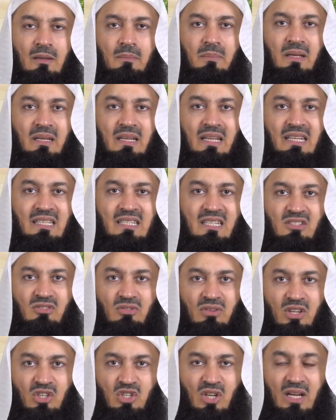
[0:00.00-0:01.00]
but it
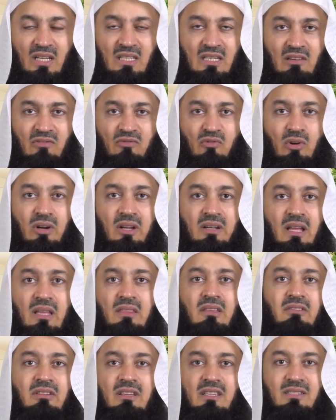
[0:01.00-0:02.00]
is rejected for
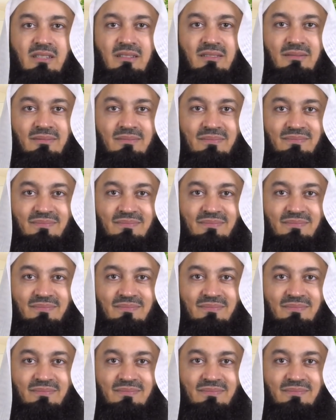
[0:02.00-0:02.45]
another reason.